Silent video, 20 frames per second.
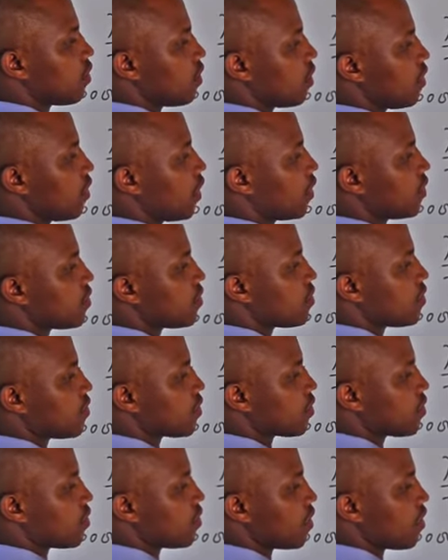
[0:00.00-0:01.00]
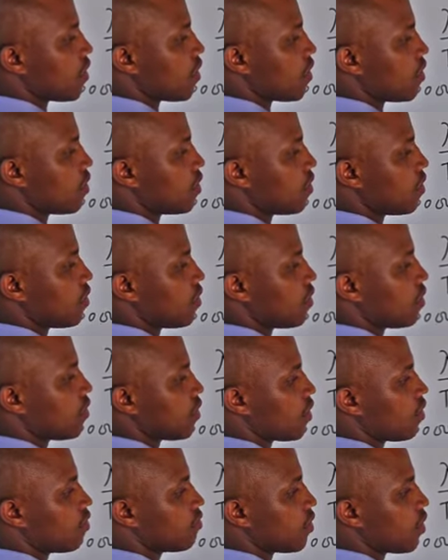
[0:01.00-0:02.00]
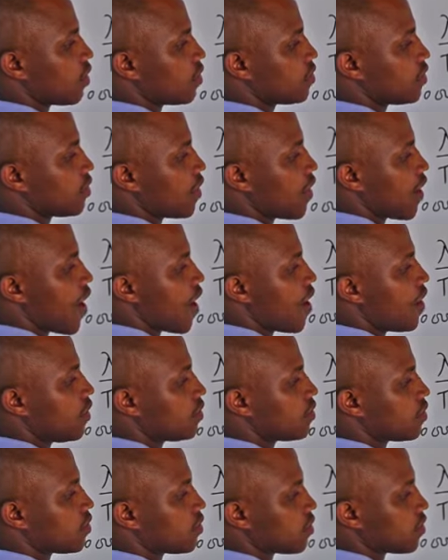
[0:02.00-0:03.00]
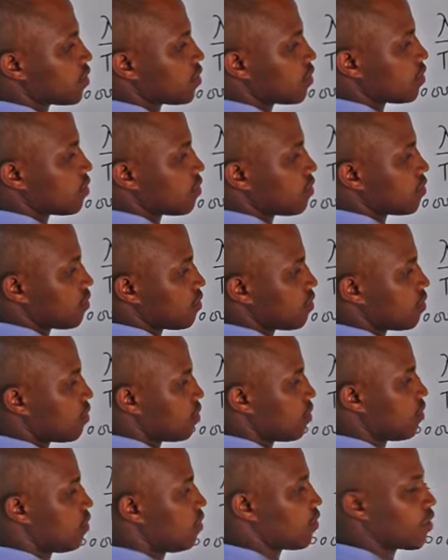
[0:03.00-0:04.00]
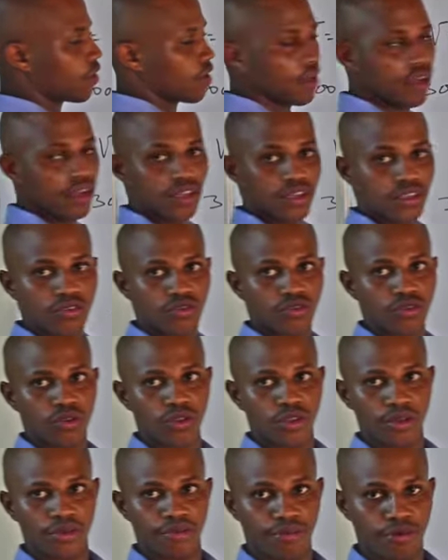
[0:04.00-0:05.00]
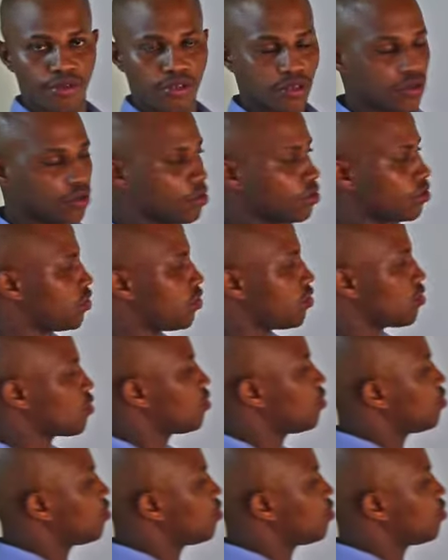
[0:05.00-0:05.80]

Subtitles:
that's 60,000 hertz. Okay, so the period is equal